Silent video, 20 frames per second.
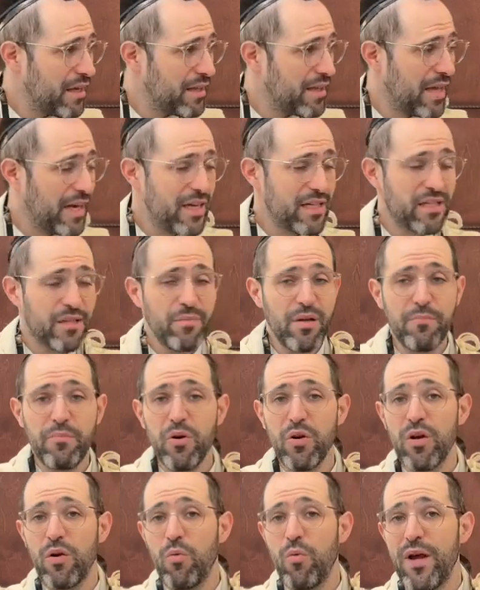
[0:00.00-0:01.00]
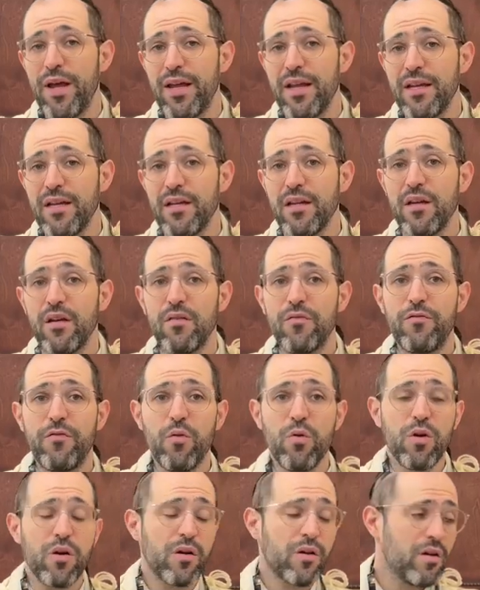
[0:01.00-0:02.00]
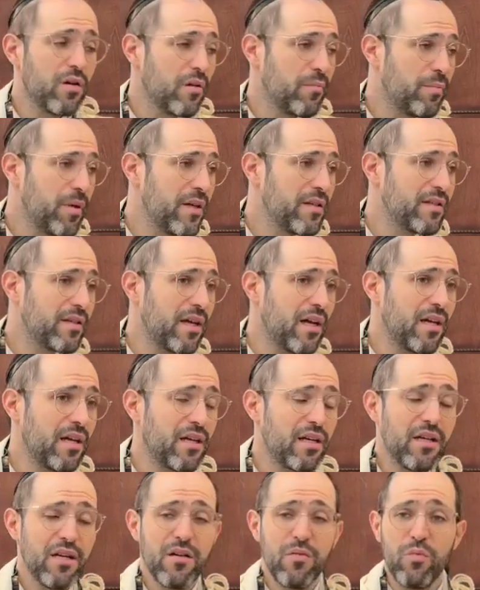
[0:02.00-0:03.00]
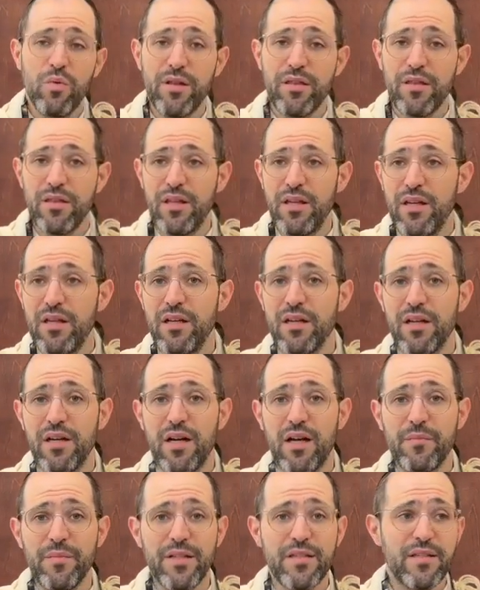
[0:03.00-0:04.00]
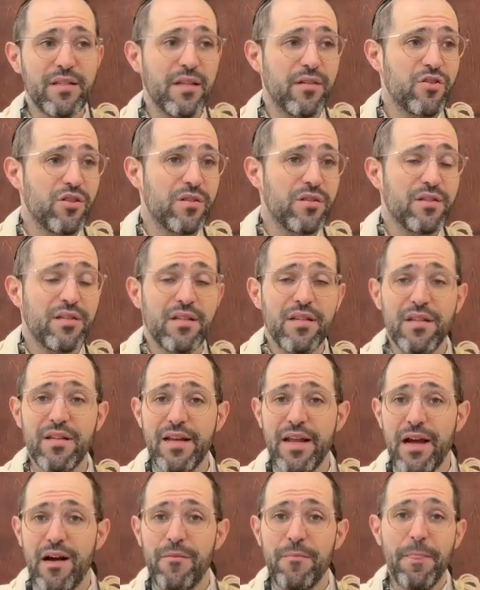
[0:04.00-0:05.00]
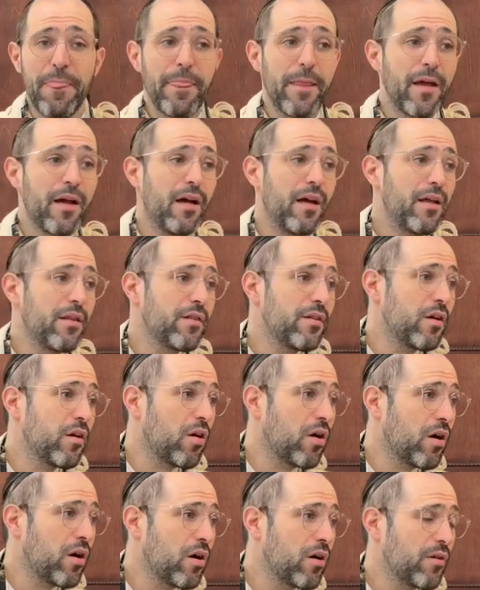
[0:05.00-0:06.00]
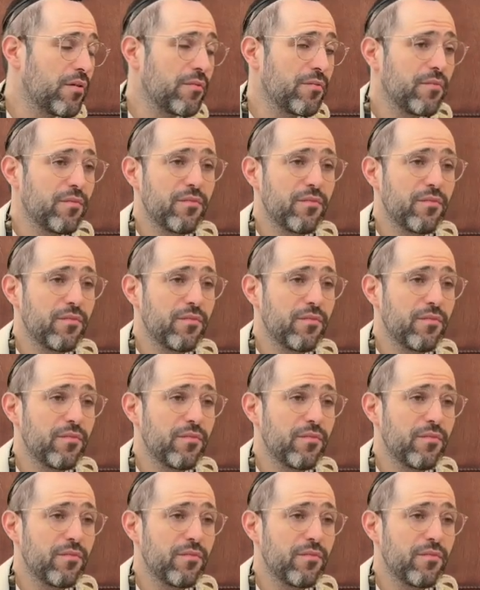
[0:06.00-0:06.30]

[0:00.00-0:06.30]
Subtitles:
that has to be put away for Pesach with the chametz dishes. Now, there are